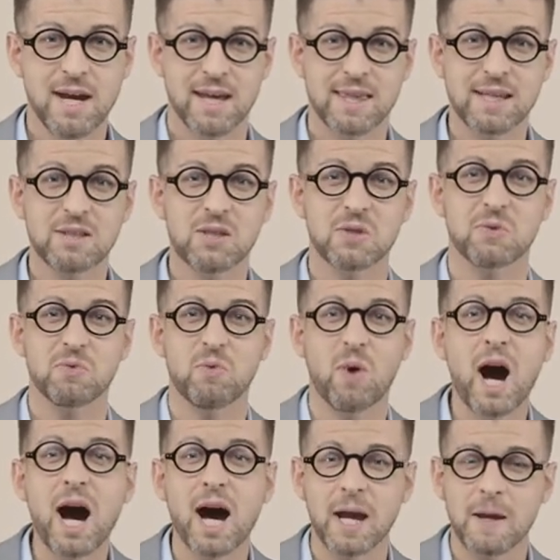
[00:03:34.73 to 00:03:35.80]
This is
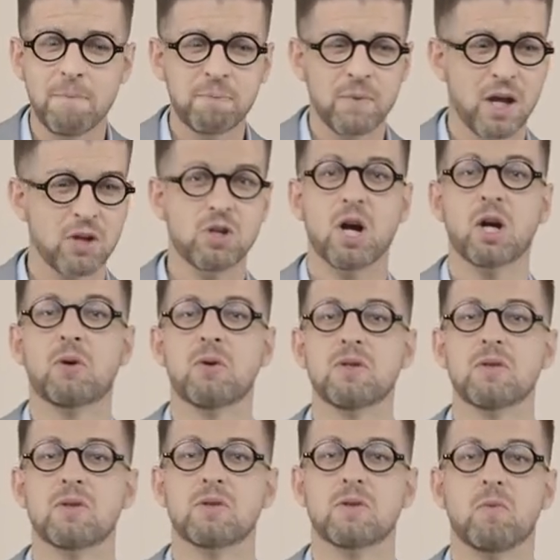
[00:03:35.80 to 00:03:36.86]
why uh, John
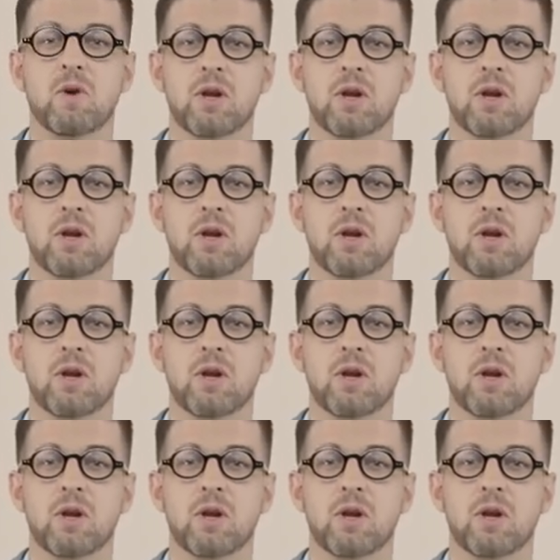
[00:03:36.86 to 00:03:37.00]
Chrysostom,